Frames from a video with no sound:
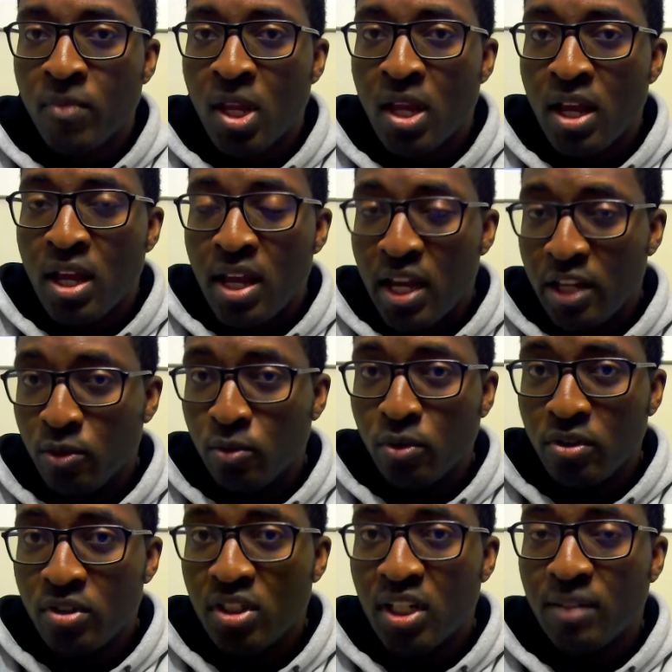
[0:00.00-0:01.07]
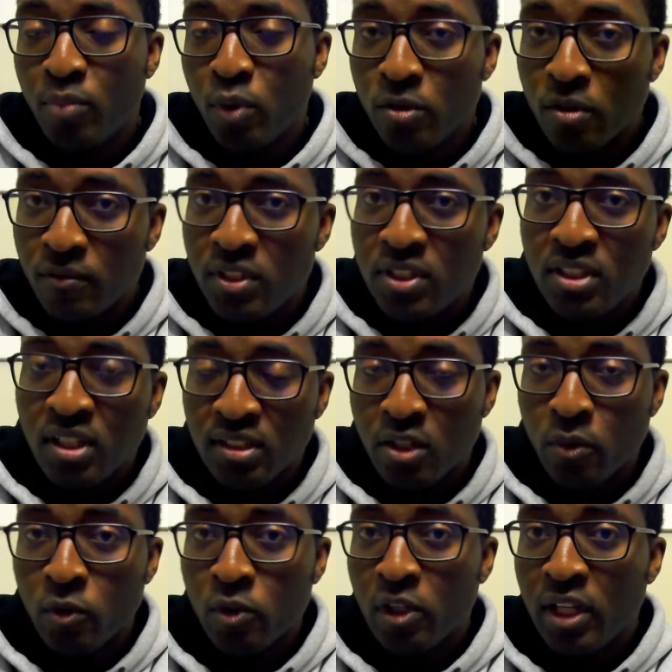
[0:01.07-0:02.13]
And you'll notice that both of these things that we
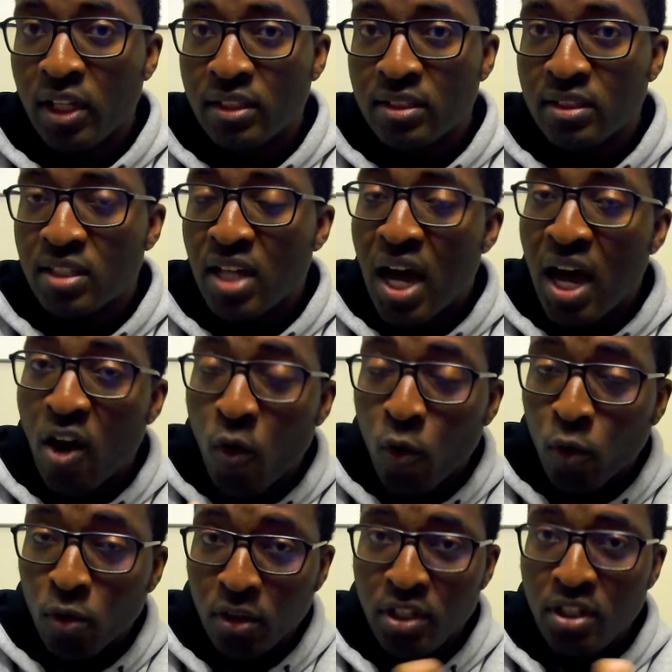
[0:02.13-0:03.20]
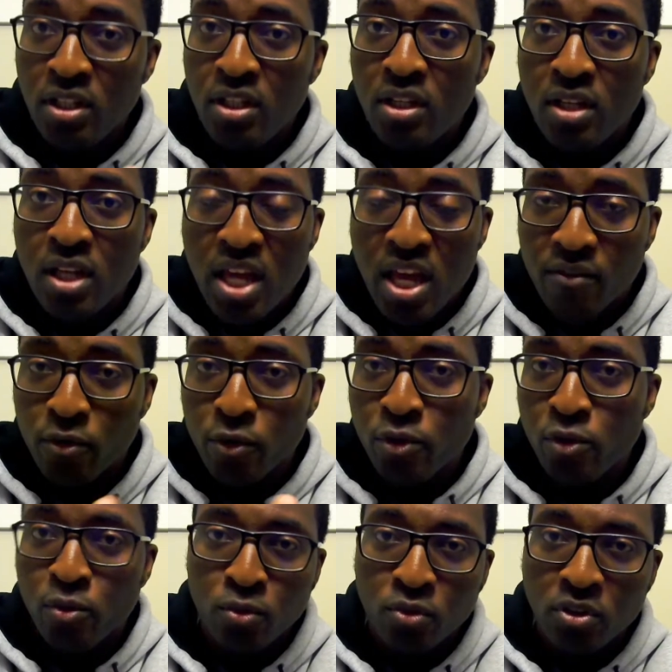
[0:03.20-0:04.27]
collect are only ever
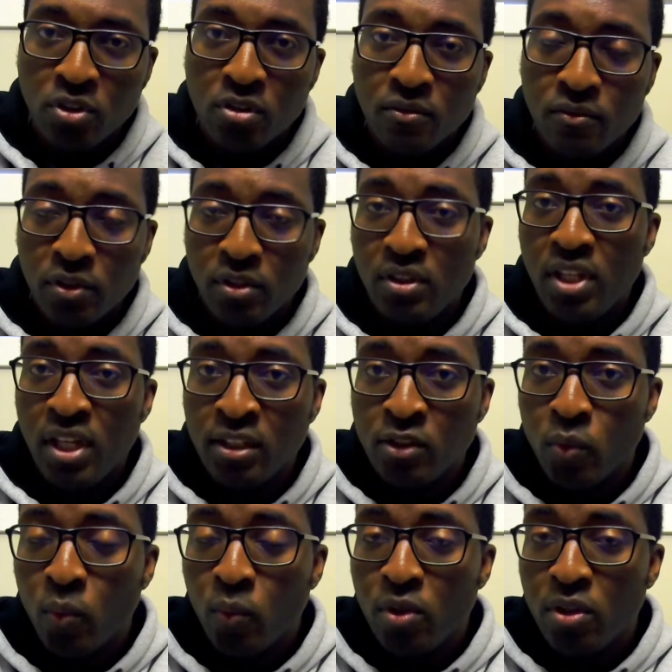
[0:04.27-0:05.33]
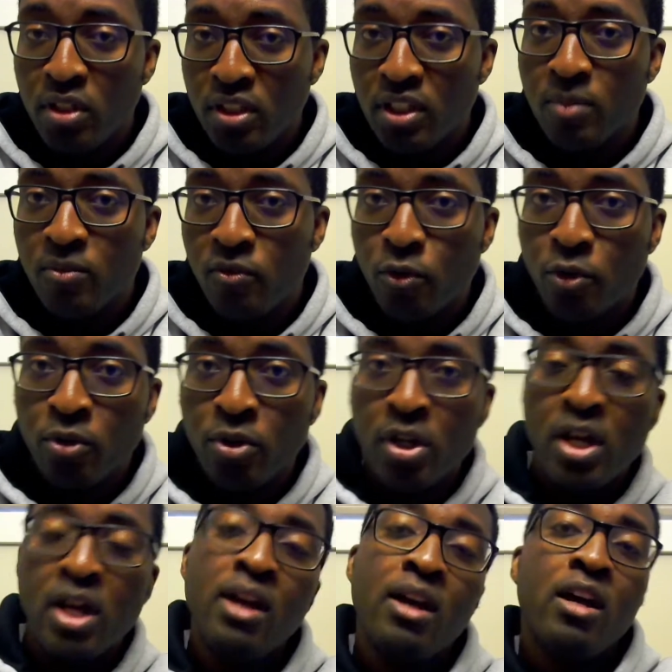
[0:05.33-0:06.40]
used for the things we need them for.
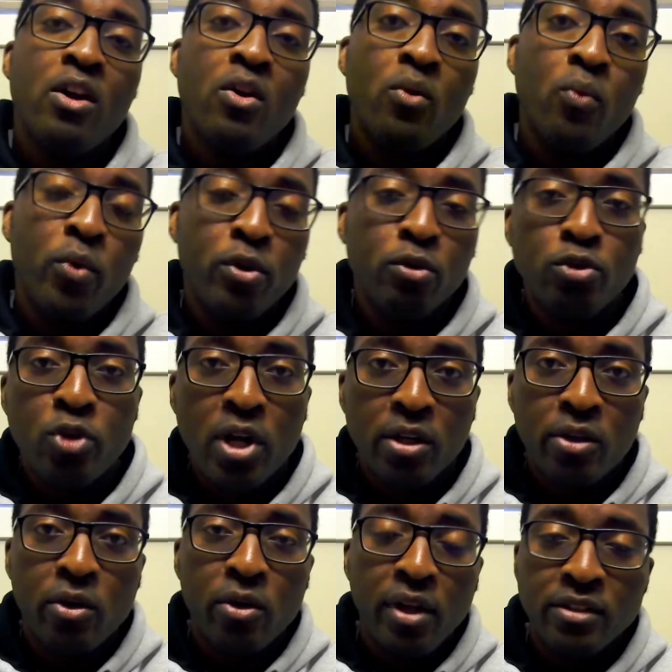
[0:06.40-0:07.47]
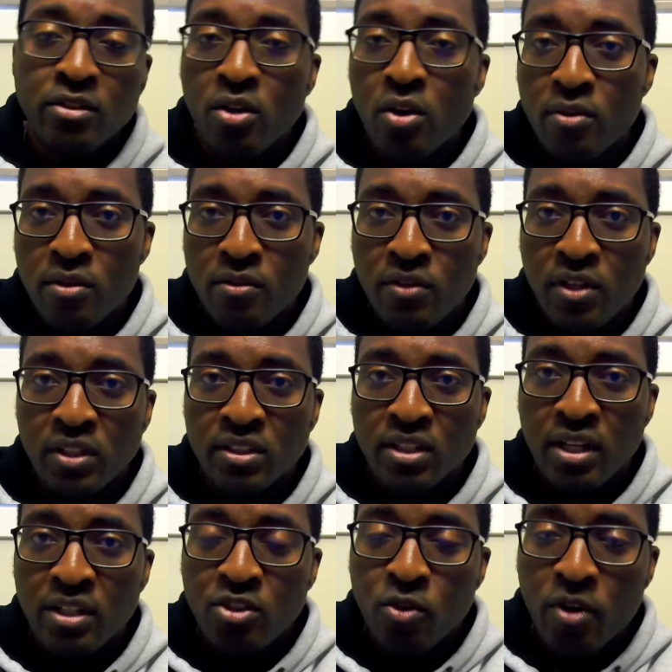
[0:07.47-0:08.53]
We don't try and collect other things like
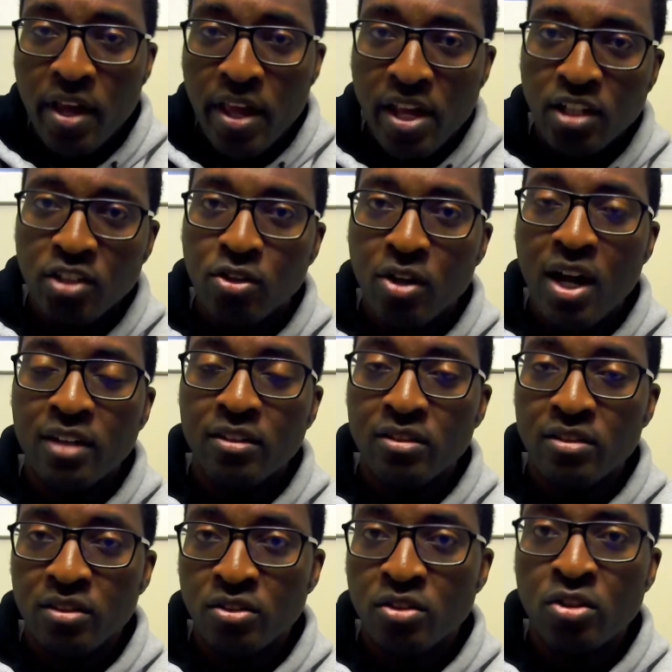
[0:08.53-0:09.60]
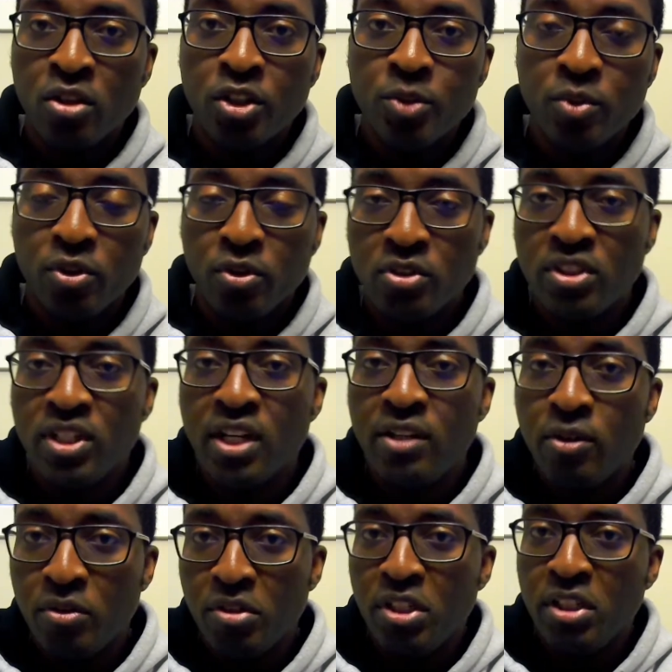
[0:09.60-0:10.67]
your age, your address, and such because they are not
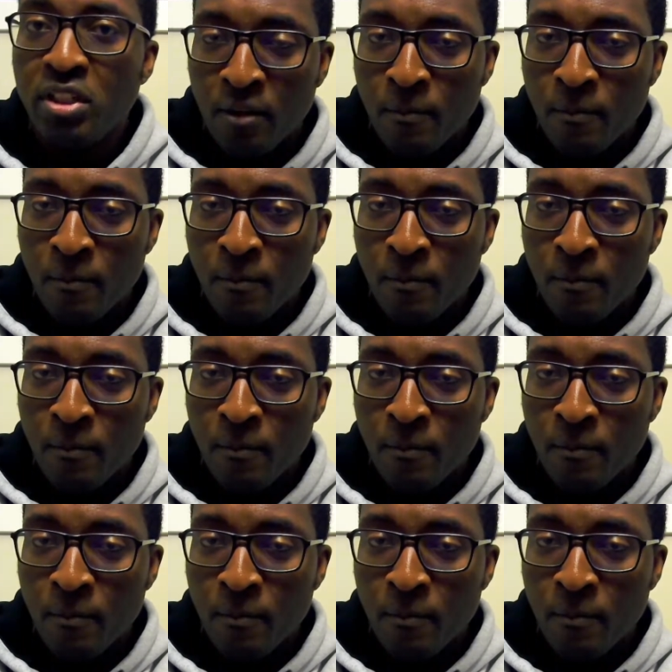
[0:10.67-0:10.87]
needed.